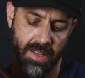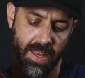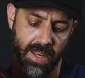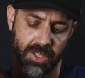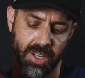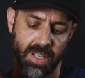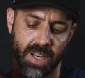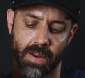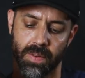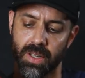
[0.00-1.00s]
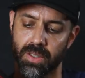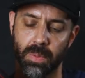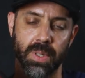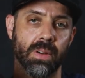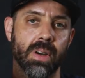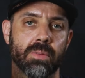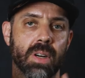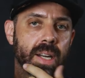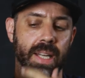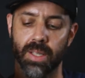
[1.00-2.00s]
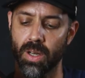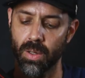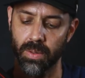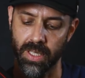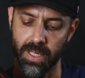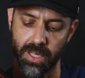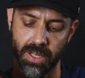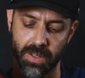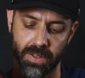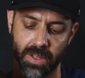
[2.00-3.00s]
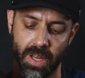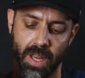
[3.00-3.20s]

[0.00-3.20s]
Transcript: that chin covering, so when you are riding in colder conditions,